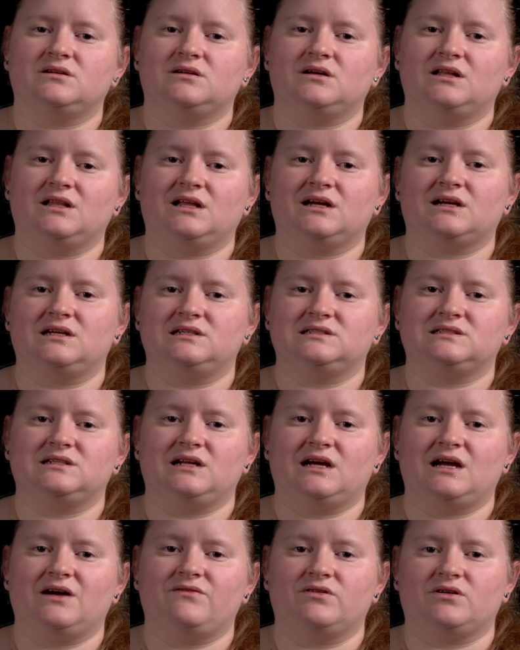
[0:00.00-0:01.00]
And like I said,
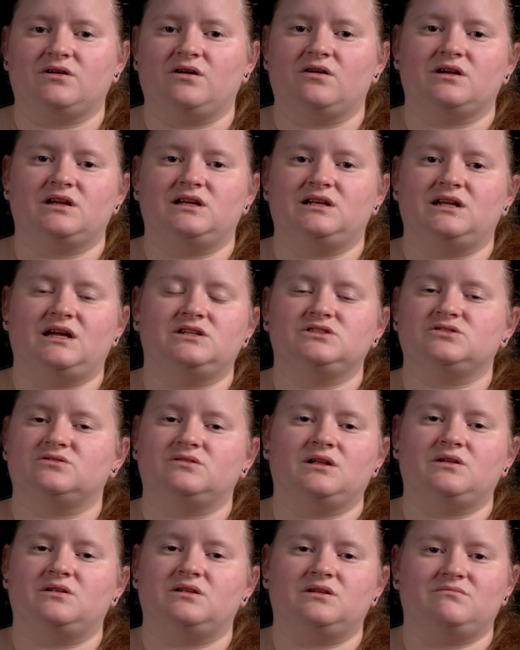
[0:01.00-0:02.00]
I have a guardian
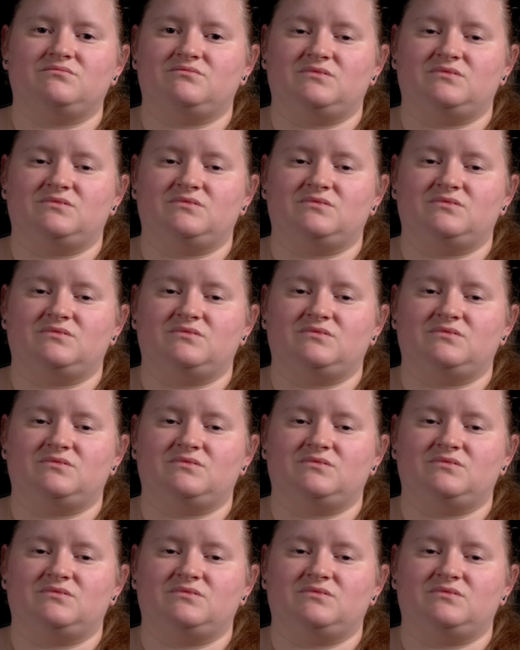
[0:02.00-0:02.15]
angel.